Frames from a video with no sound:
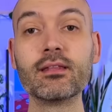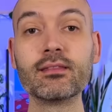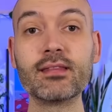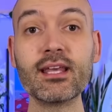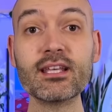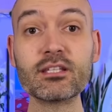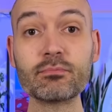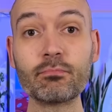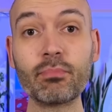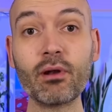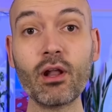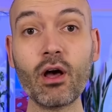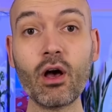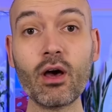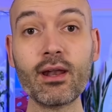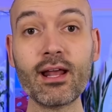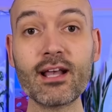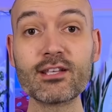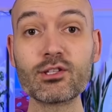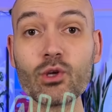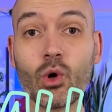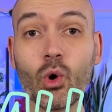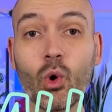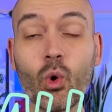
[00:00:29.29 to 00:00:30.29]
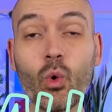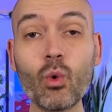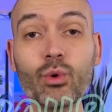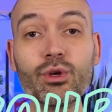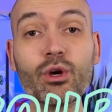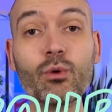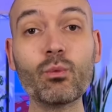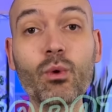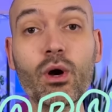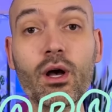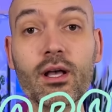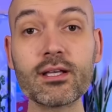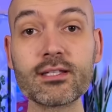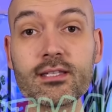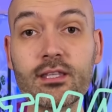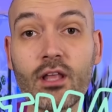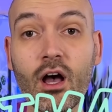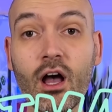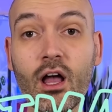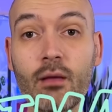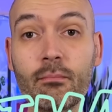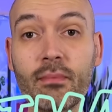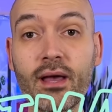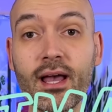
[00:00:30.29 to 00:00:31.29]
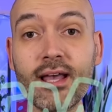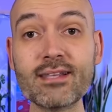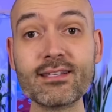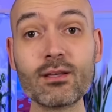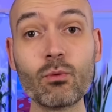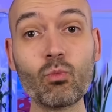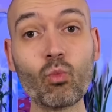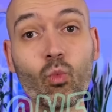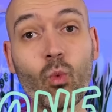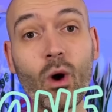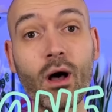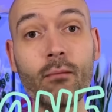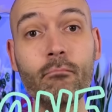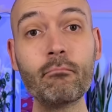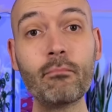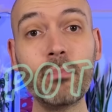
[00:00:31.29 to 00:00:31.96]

This plant has all your worst nightmares in one